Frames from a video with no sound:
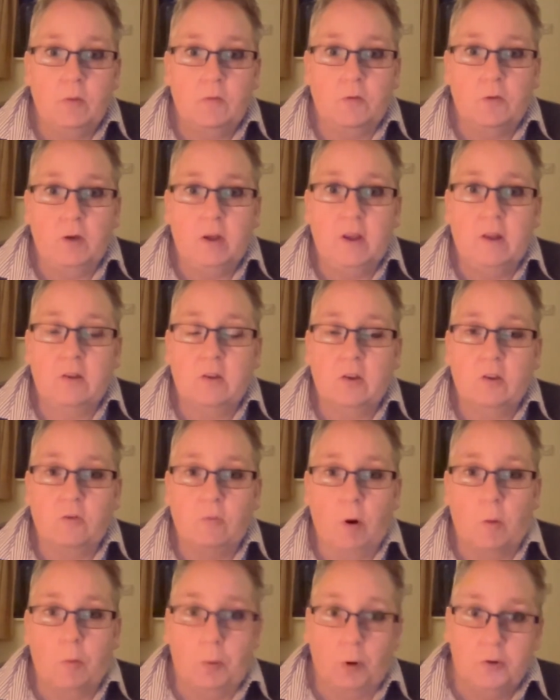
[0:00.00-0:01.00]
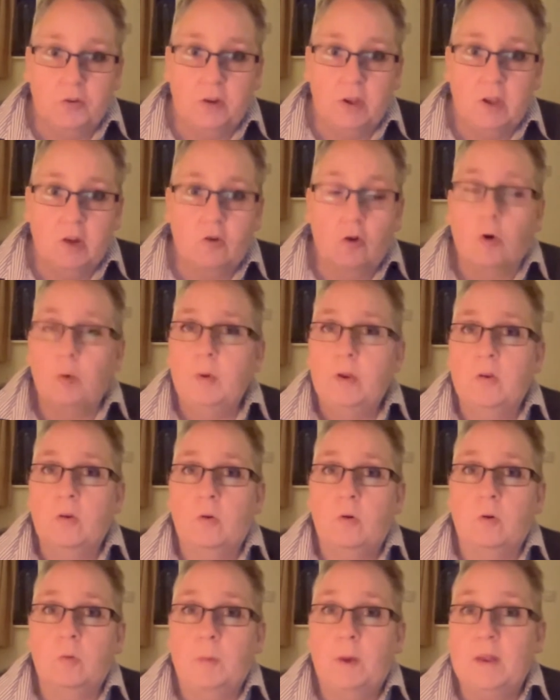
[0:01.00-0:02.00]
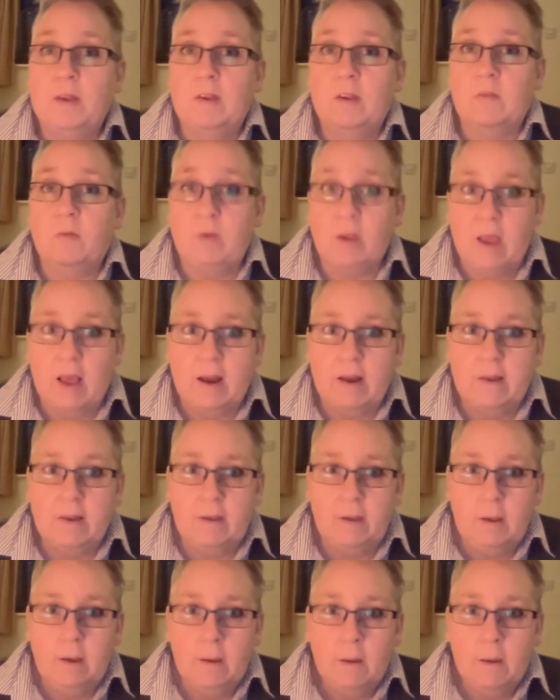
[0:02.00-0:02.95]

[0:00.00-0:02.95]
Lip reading: for instance, robotics or with augmented reality